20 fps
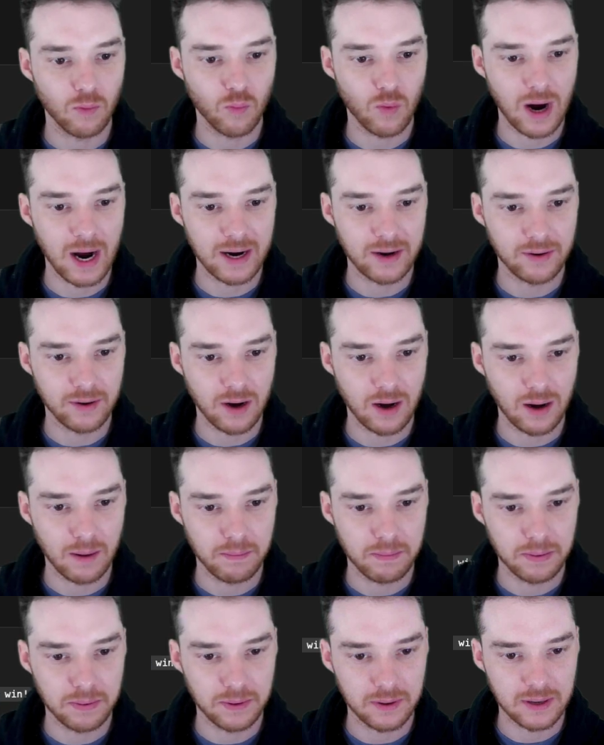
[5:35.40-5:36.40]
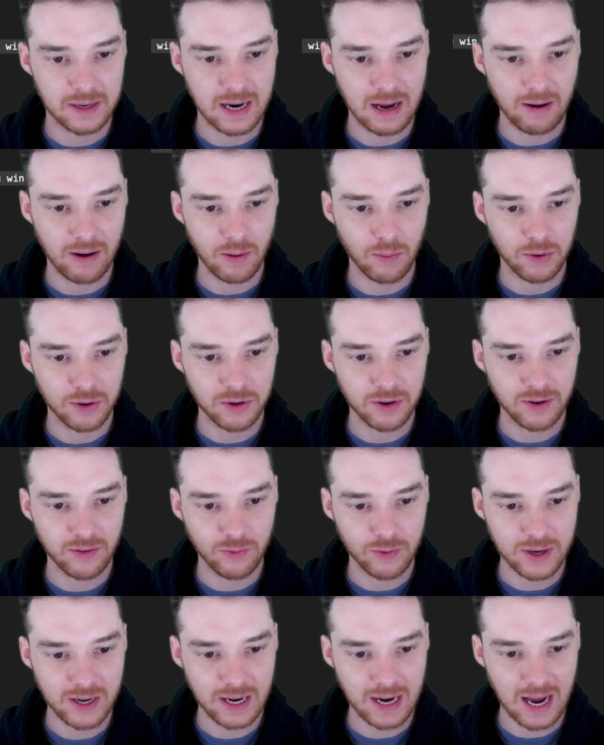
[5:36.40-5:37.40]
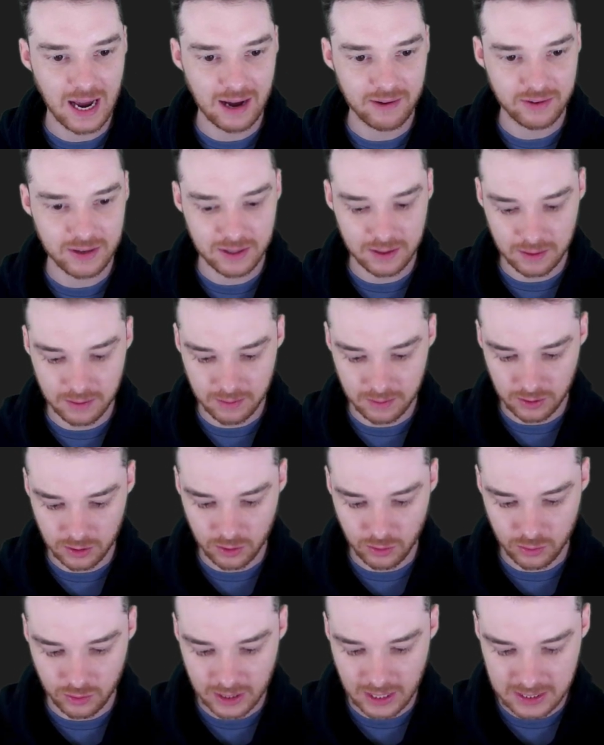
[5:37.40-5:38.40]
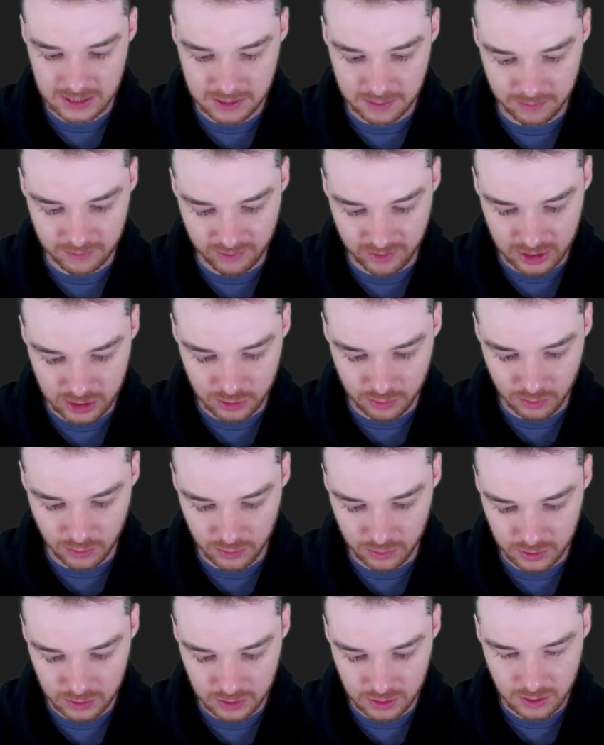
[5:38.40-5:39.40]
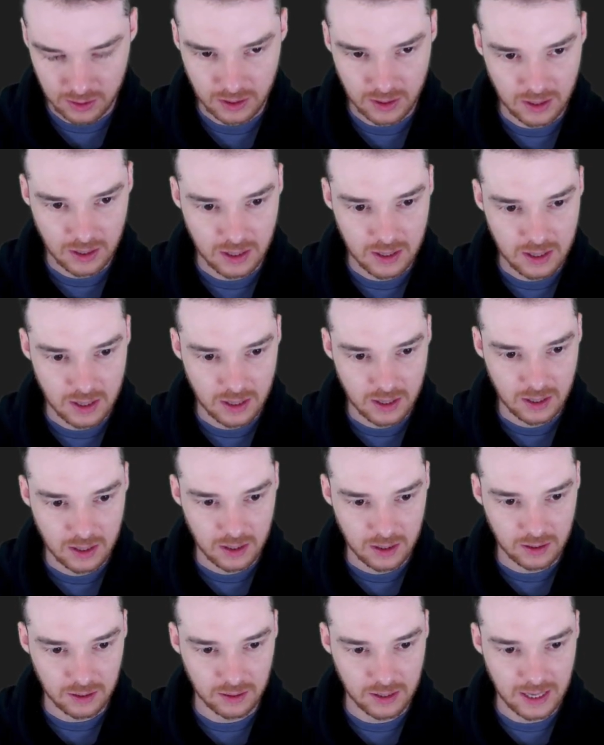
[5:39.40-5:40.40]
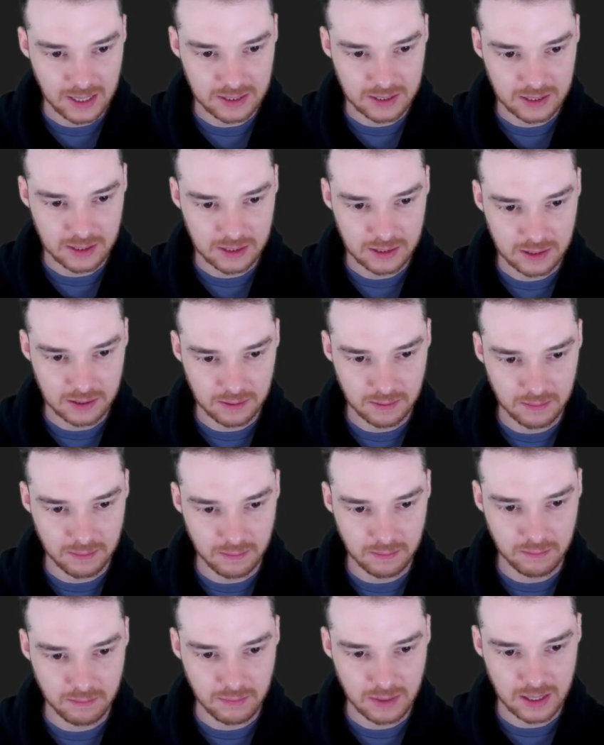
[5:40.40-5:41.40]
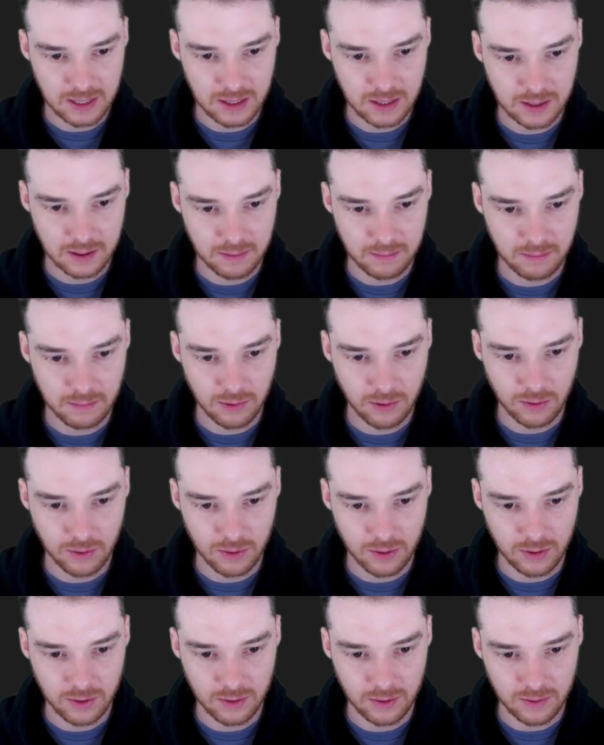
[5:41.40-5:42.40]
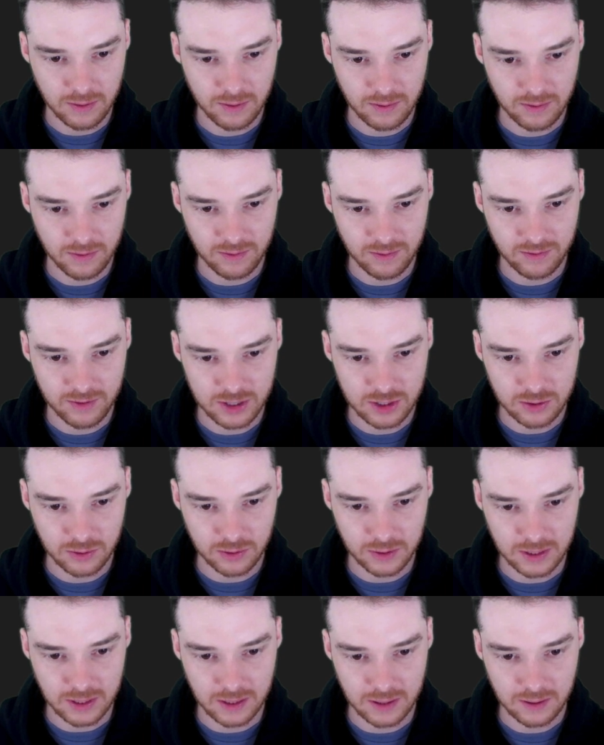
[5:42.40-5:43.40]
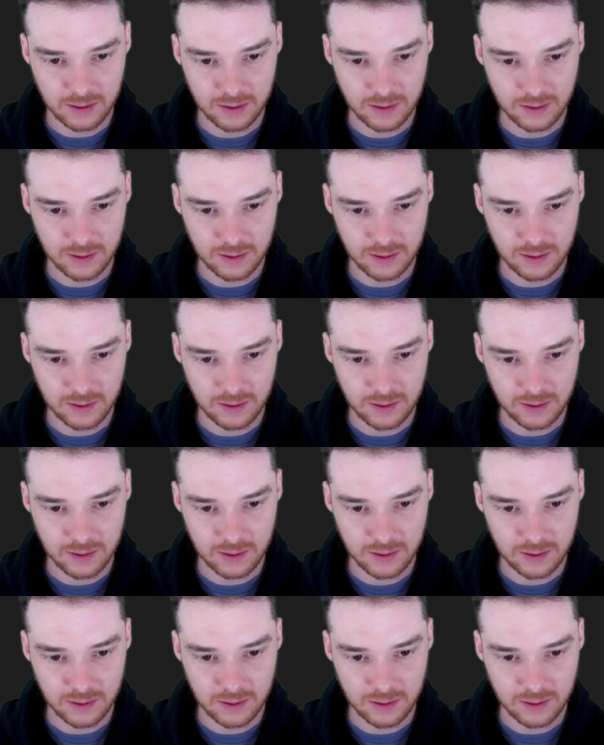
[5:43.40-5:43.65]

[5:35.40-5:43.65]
wired up. Now I wonder if we can have it create some visuals. Let's make it more visually